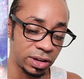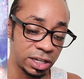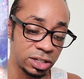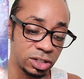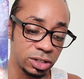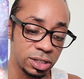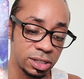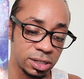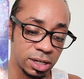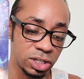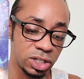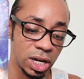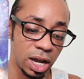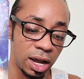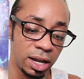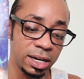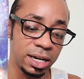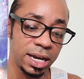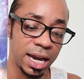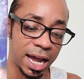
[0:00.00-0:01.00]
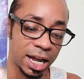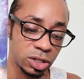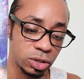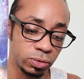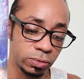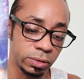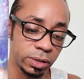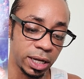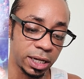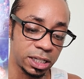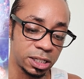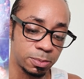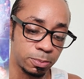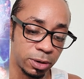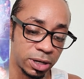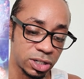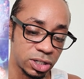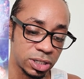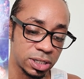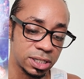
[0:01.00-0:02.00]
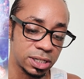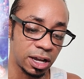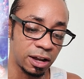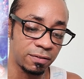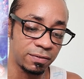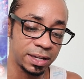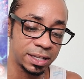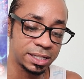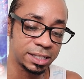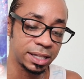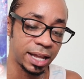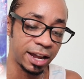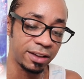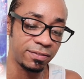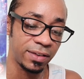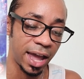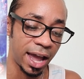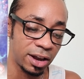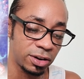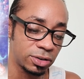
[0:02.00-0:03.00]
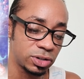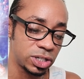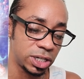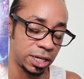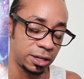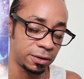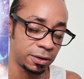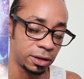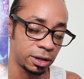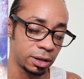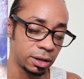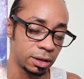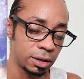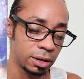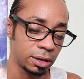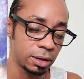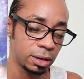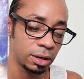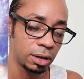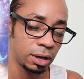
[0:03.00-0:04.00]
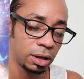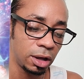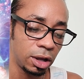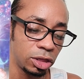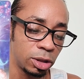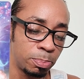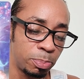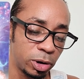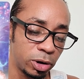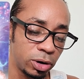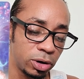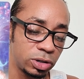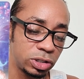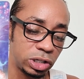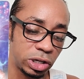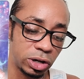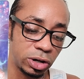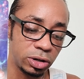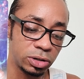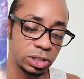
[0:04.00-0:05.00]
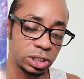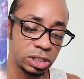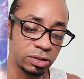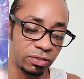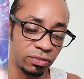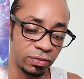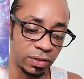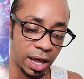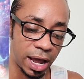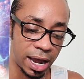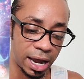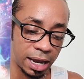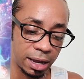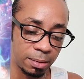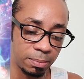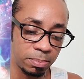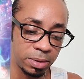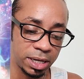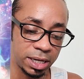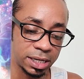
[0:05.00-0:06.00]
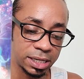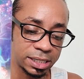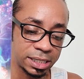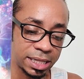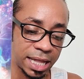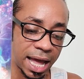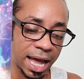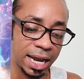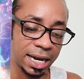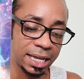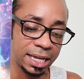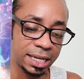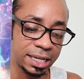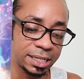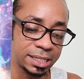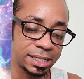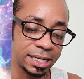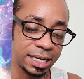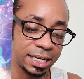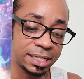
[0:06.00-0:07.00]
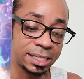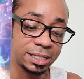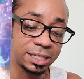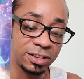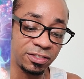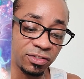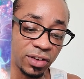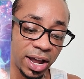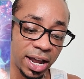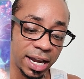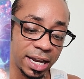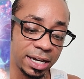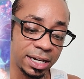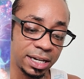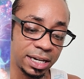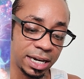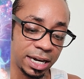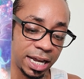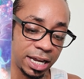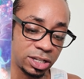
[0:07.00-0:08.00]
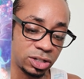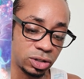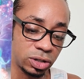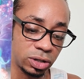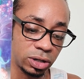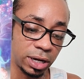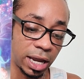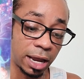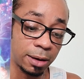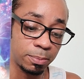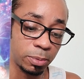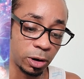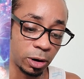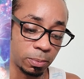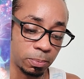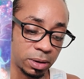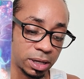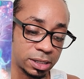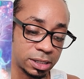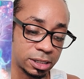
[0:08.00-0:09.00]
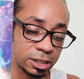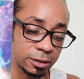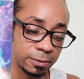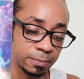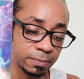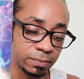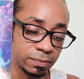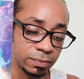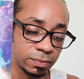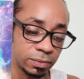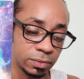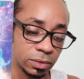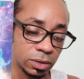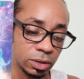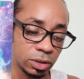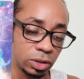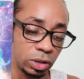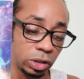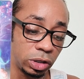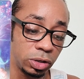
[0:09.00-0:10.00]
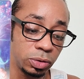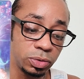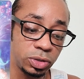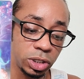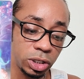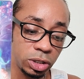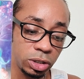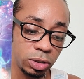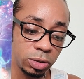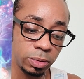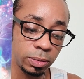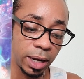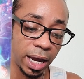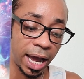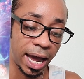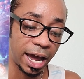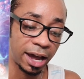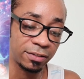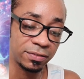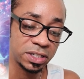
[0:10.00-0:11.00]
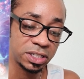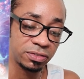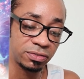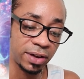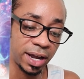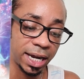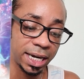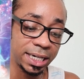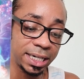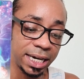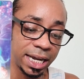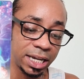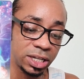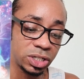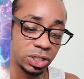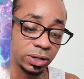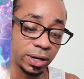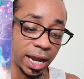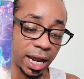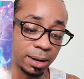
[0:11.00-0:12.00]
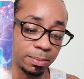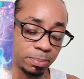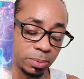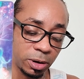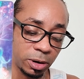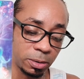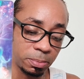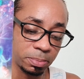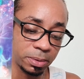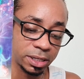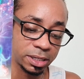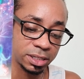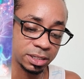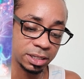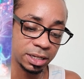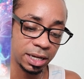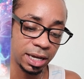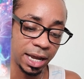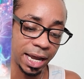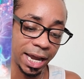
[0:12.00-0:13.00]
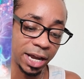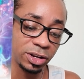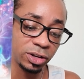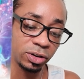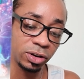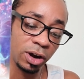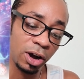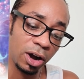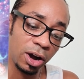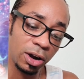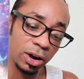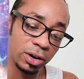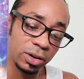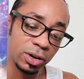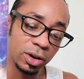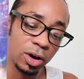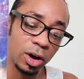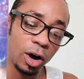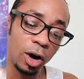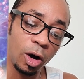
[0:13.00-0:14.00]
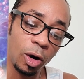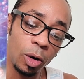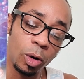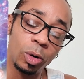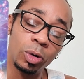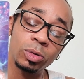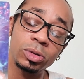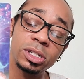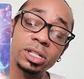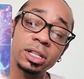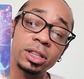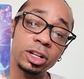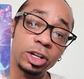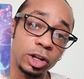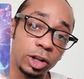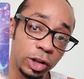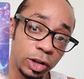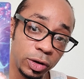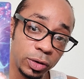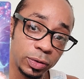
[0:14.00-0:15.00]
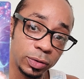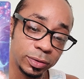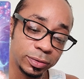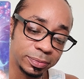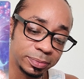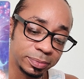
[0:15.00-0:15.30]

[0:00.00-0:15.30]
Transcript: into such unnatural expressions of its life energy. The bird yearns to fly because that is its divine nature and purpose. You too have divine nature and purpose, and your heart holds the clue.